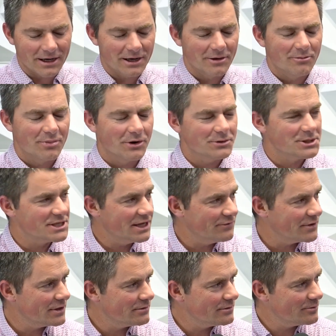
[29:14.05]
both
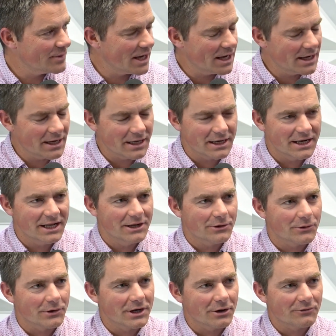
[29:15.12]
Stephen May and Anita
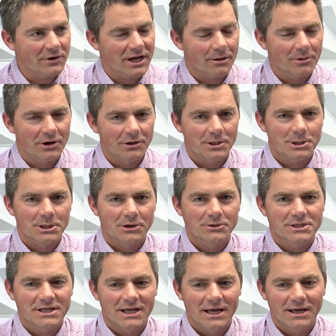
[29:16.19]
Cordell for coming on the show
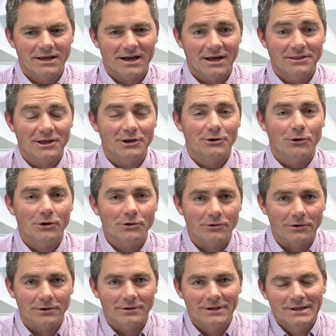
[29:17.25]
today. The
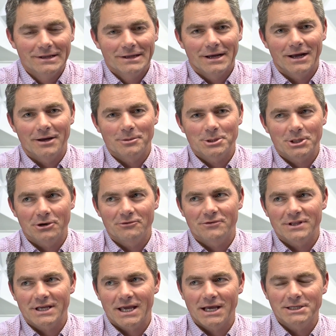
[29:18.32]
inaugural show
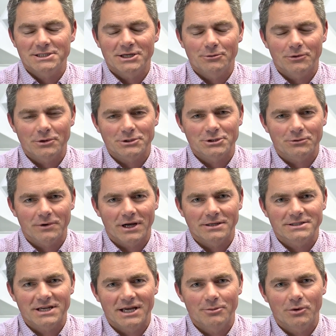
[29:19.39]
for the KC Realtor
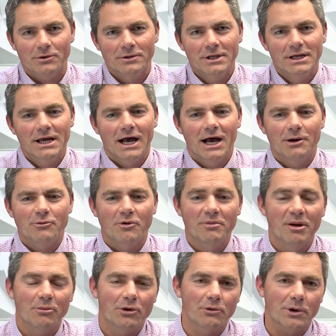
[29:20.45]
Roundtable.
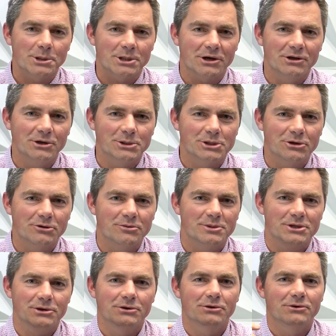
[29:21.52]
Remember, watching on
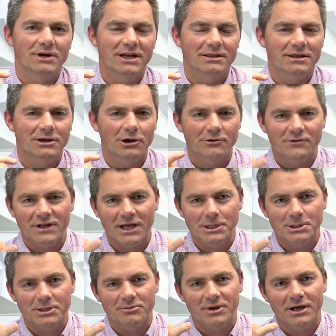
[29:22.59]
YouTube, to hit the
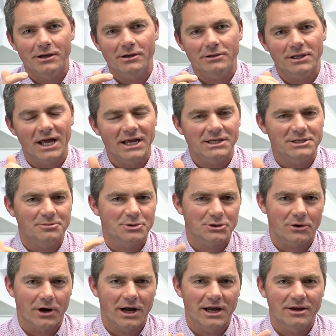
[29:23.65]
notification bell, like,
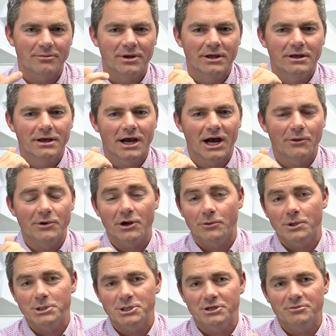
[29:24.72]
subscribe. We
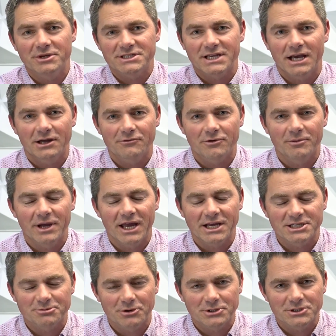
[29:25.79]
don't want you to miss out from our
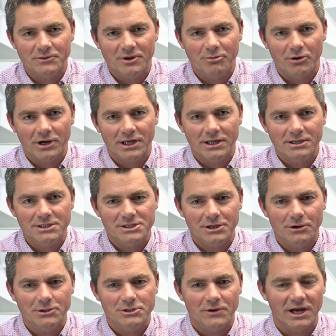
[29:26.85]
experts that we bring in.
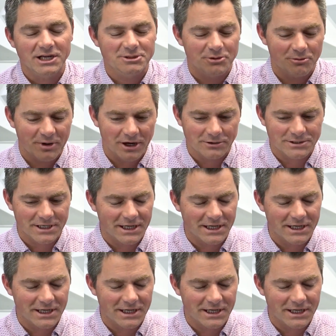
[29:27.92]
So to our expert panel